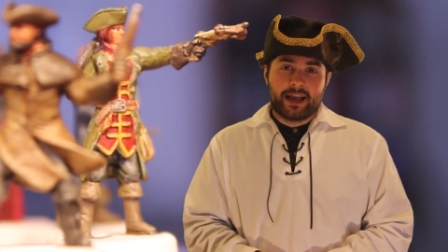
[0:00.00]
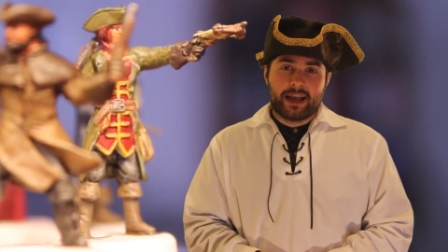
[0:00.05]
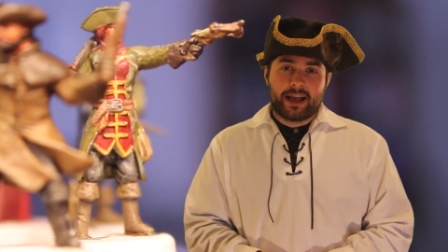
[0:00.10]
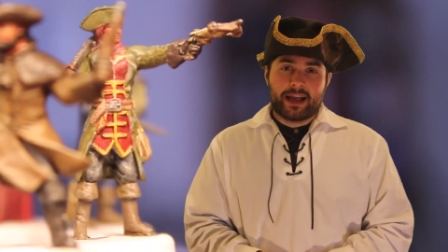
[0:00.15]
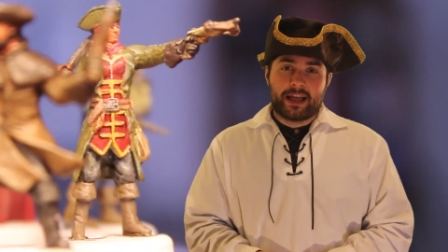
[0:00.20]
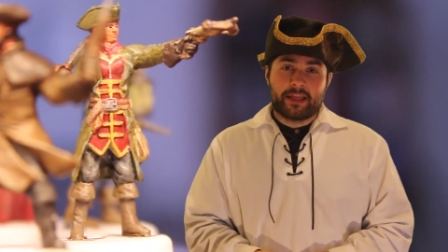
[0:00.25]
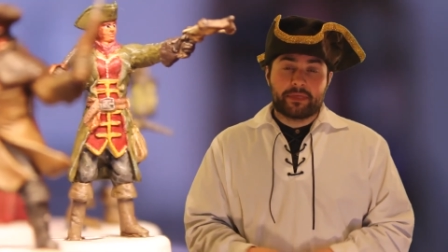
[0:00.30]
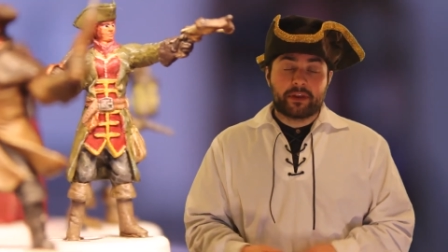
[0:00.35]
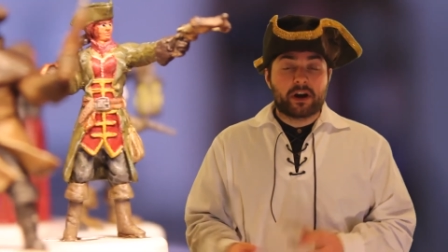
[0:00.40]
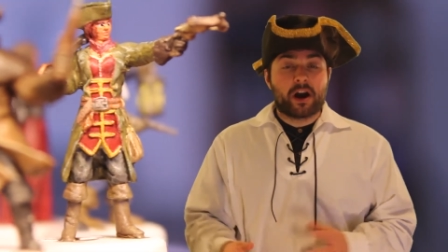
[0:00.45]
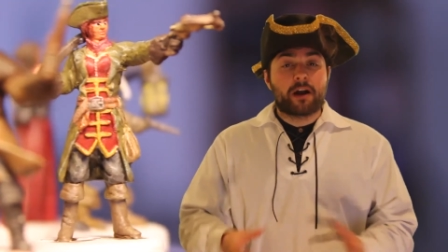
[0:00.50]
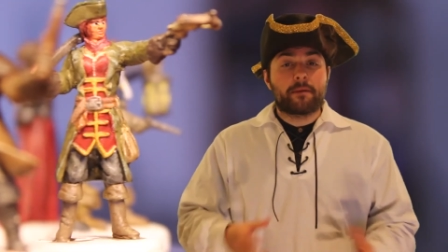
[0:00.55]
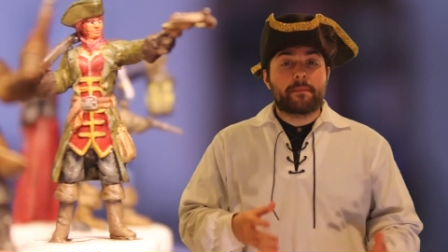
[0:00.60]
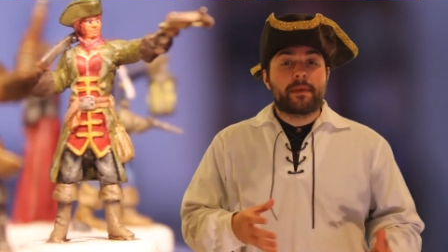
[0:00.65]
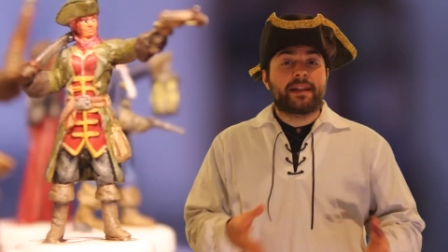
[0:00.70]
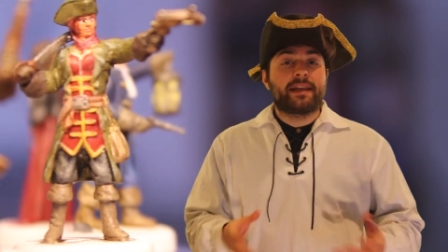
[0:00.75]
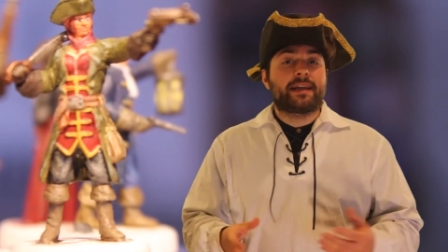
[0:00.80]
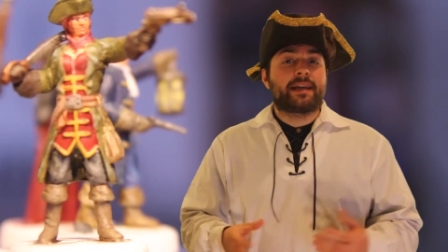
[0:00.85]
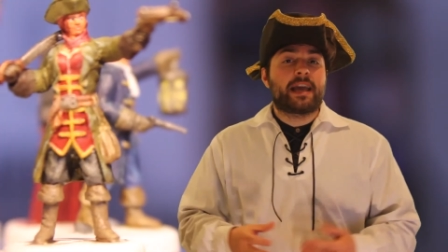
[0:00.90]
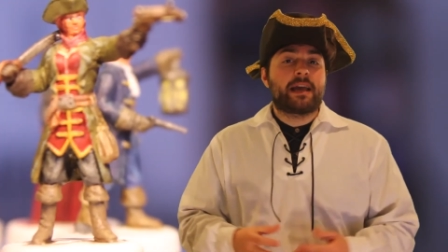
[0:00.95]
And there aren't
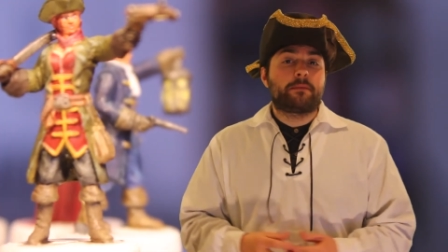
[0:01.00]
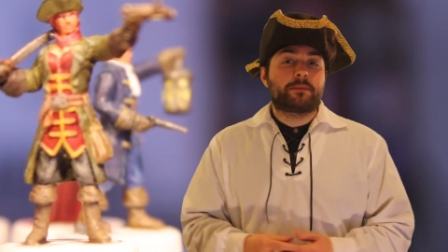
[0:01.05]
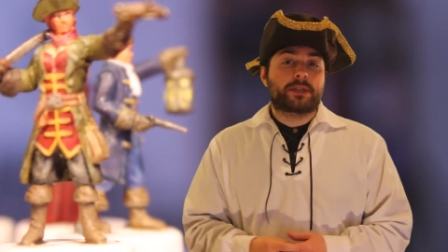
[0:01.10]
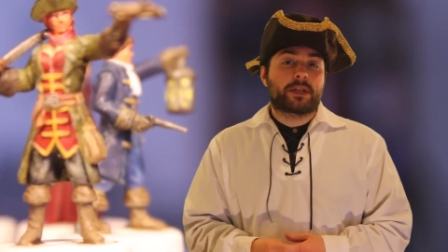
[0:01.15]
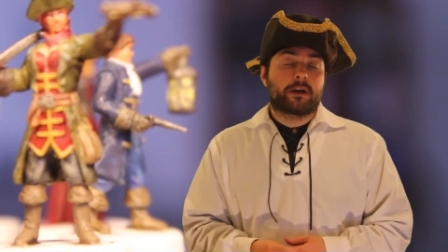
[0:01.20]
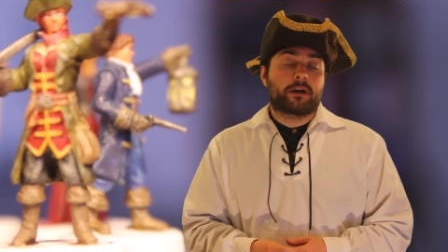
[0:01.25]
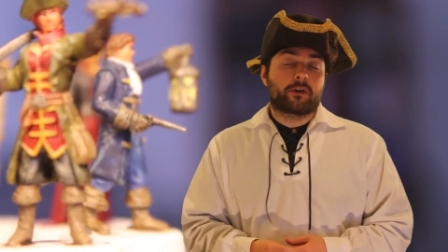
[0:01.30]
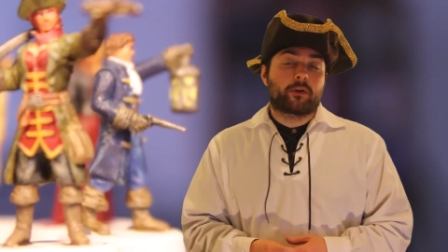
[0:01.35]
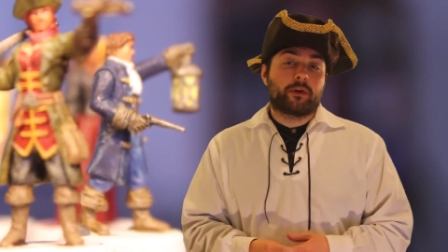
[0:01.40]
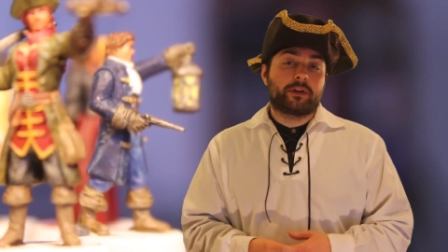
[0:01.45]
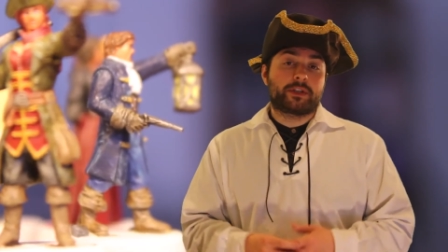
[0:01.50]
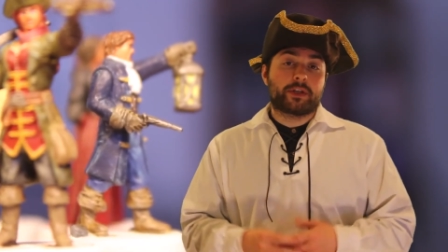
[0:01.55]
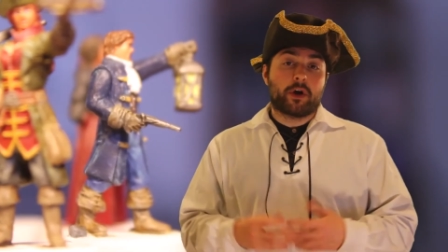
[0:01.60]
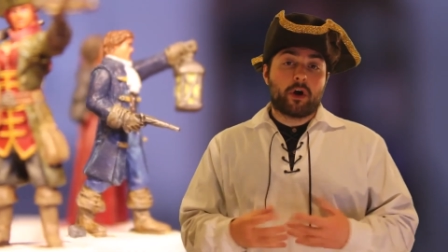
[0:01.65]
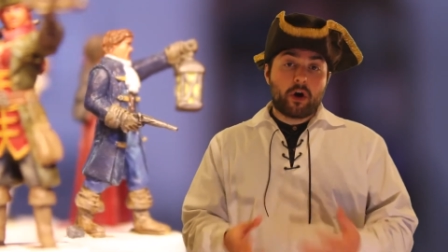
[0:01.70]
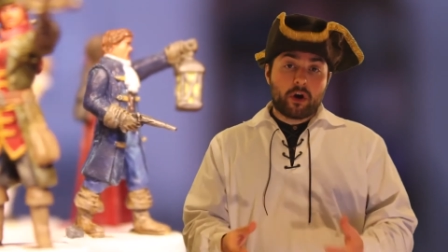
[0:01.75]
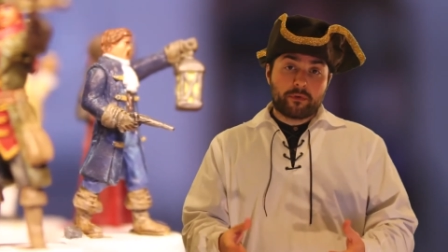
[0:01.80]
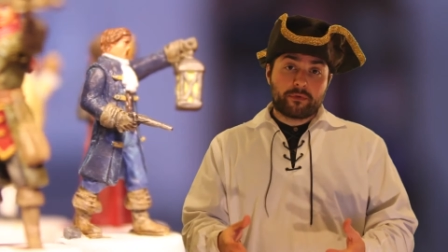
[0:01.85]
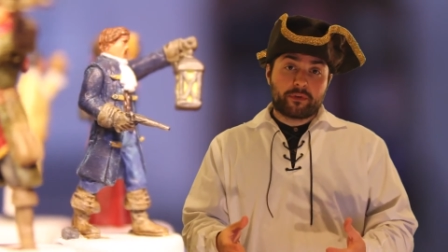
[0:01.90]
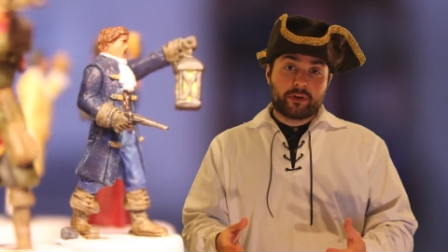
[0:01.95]
many games that are going to
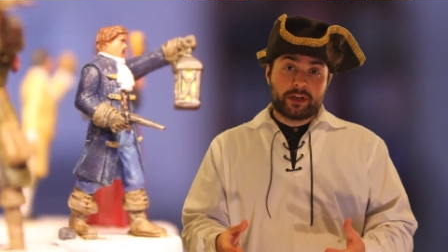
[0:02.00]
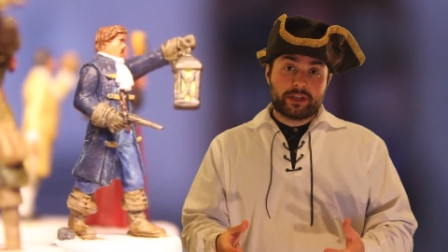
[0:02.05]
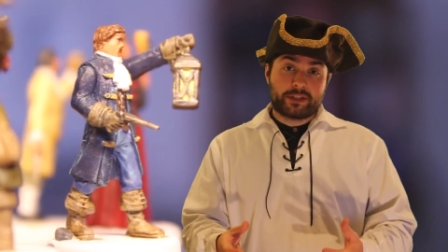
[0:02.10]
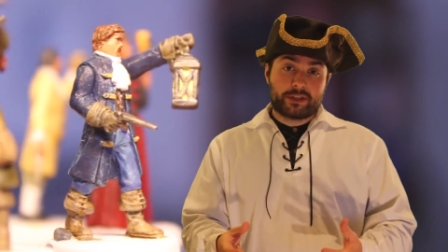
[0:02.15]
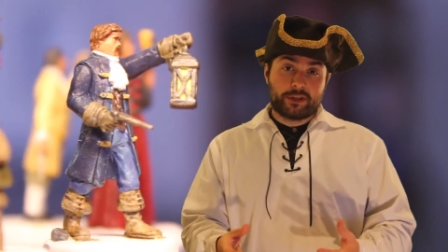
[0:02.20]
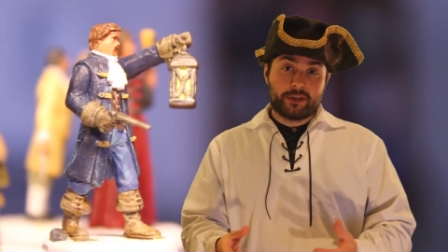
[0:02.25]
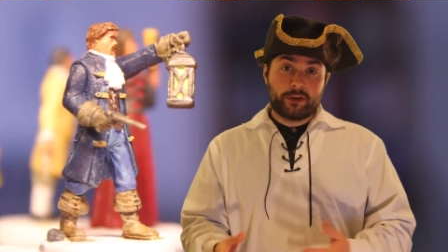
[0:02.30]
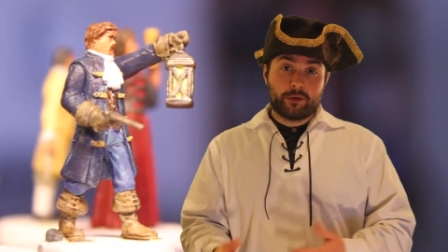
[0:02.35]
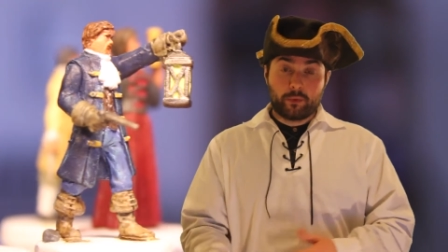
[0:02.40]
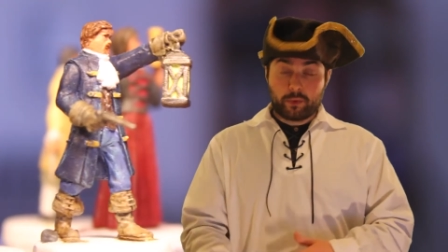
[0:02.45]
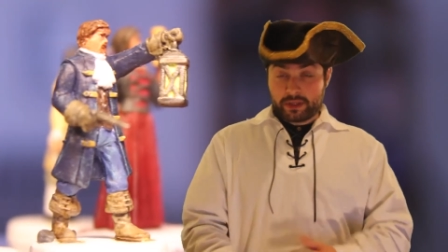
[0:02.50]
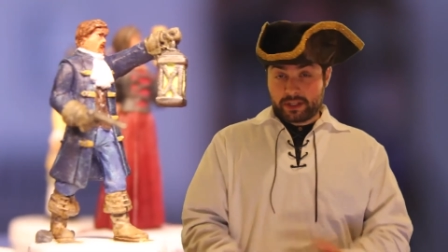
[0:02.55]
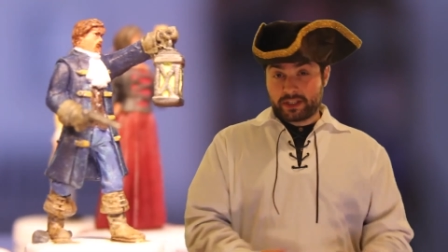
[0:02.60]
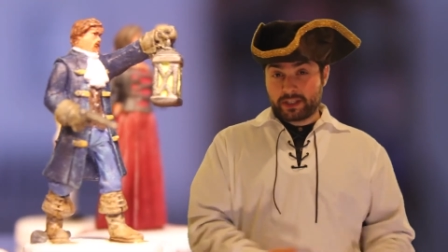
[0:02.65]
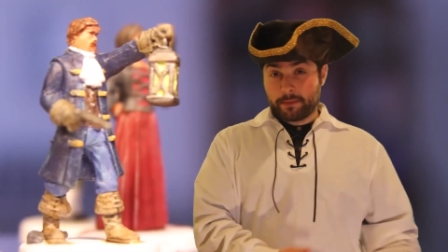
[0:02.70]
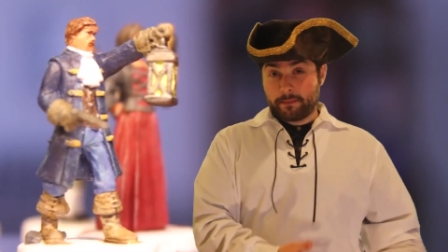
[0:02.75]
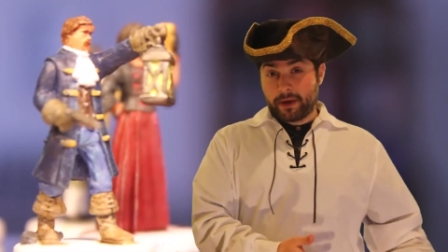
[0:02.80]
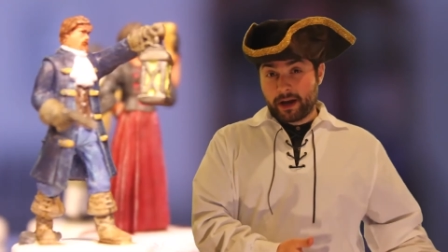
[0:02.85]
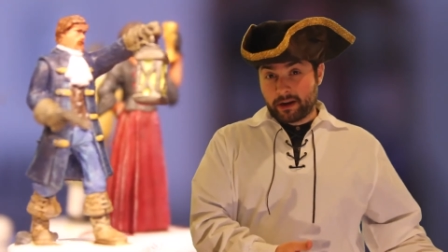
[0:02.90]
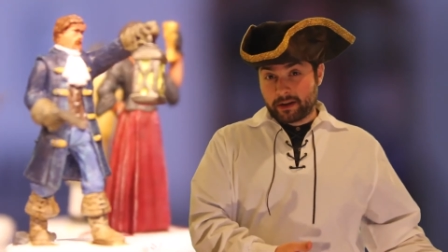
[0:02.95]
offer it to you with this
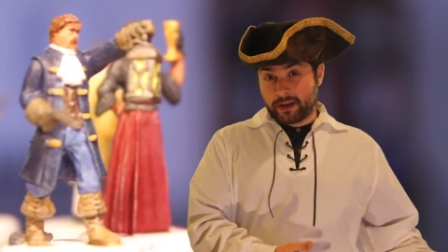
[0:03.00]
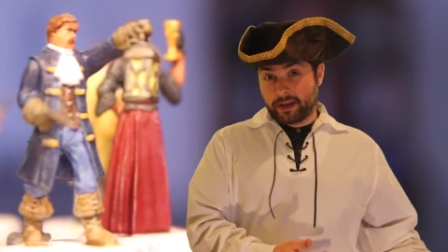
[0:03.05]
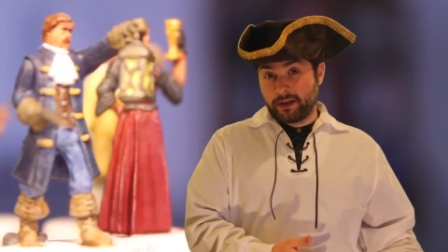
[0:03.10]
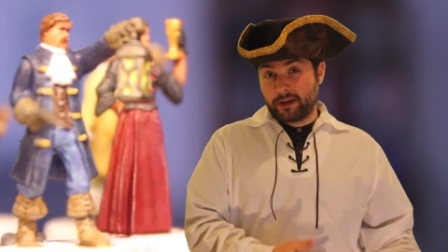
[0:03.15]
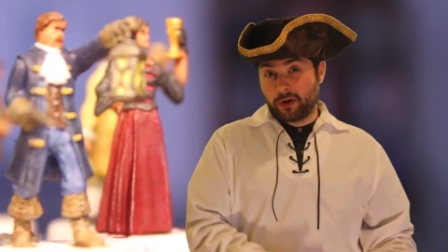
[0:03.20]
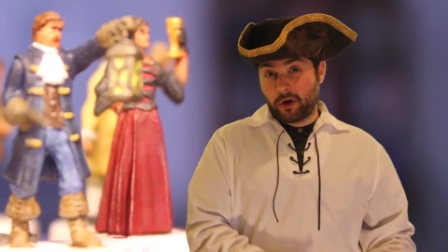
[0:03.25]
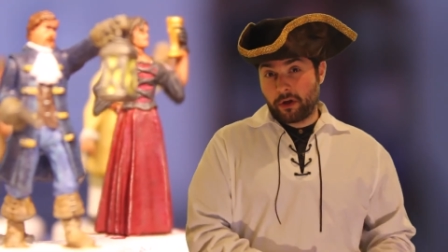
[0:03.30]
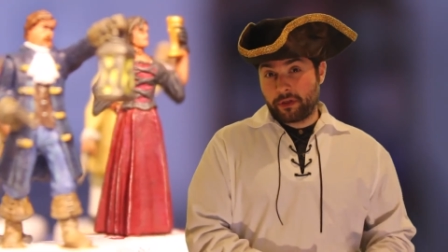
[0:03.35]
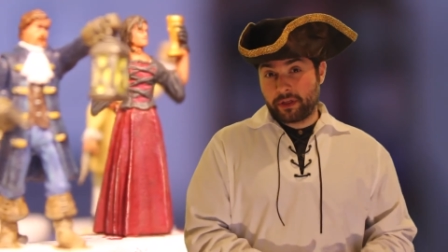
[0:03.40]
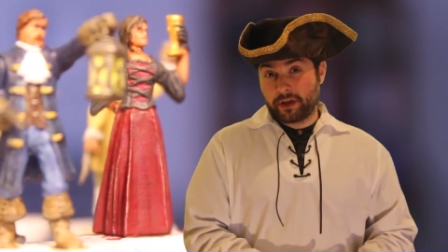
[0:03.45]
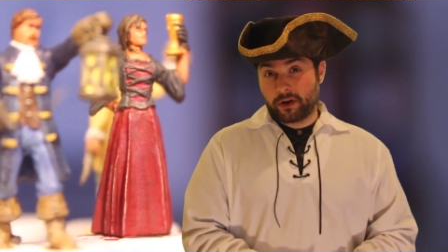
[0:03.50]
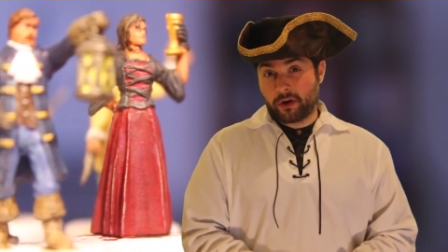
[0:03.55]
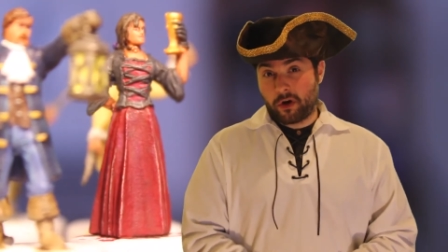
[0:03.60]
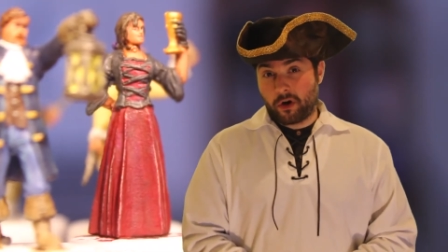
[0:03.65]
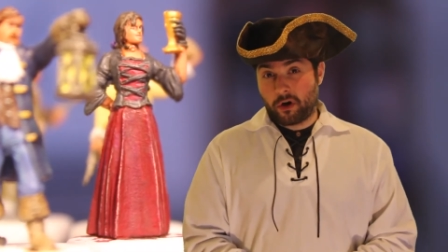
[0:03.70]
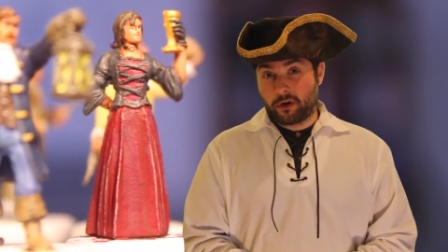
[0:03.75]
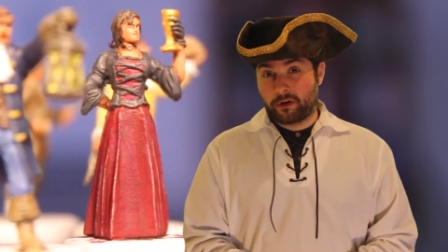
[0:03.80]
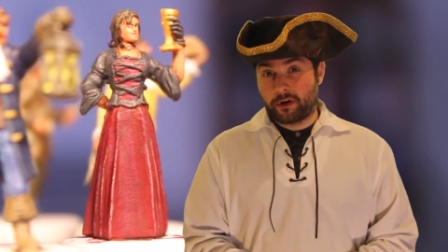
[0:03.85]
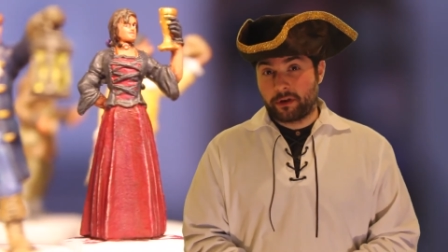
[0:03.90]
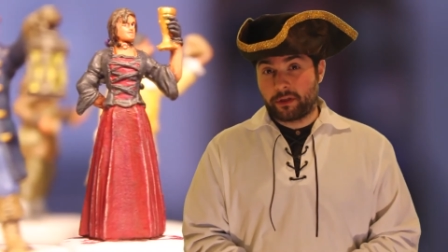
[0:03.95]
American Gothic
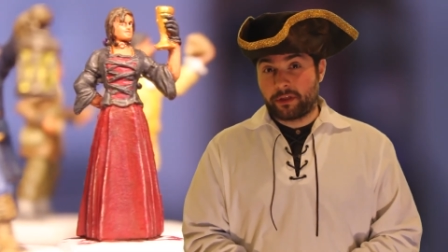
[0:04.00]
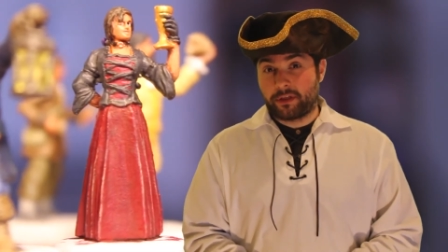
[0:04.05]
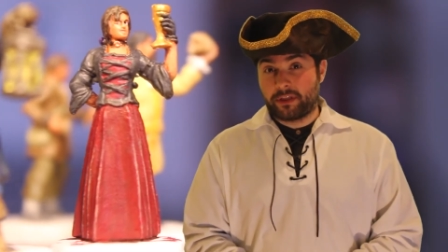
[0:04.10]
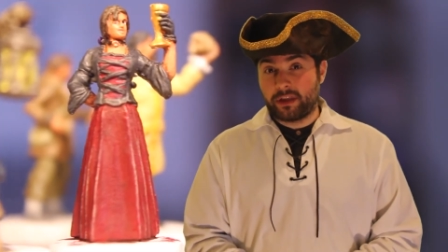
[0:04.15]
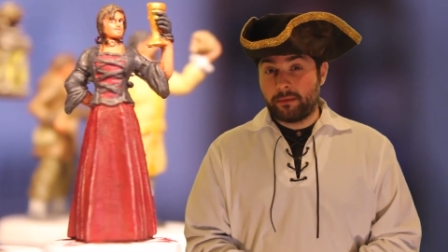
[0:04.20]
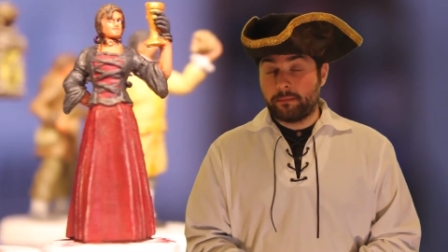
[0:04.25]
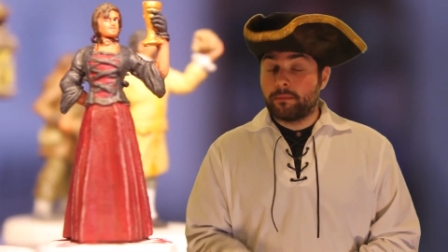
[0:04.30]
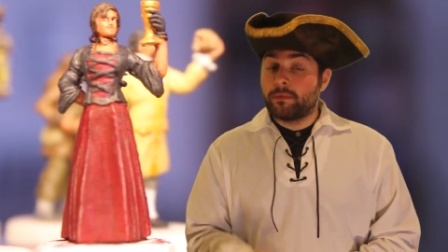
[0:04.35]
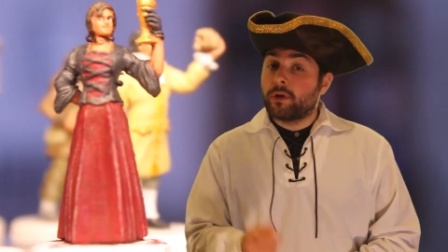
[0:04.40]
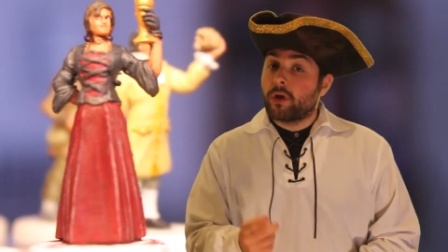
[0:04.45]
horror theme,